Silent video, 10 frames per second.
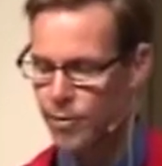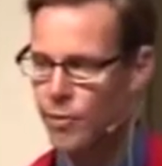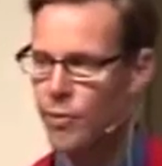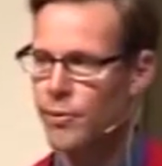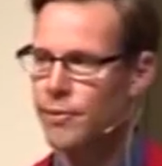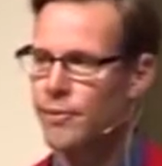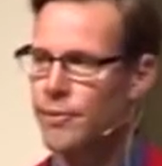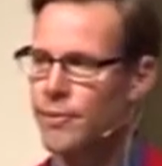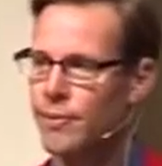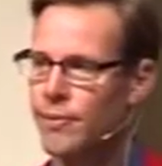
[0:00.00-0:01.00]

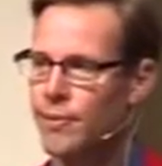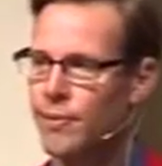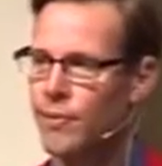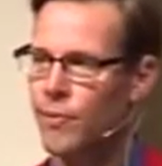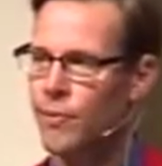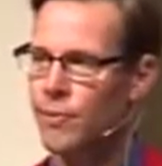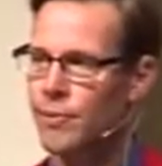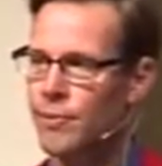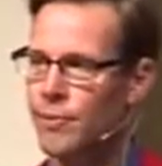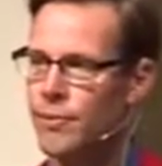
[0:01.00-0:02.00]

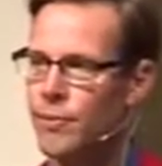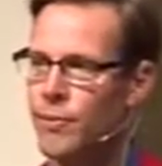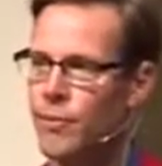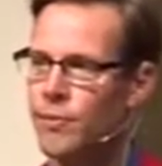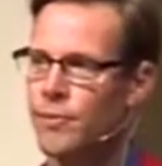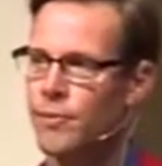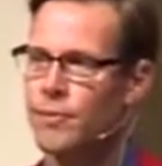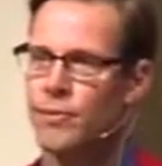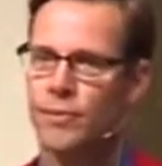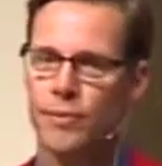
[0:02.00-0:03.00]

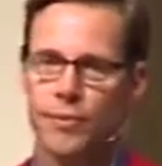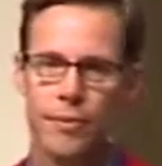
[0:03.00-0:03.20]
(no one is talking)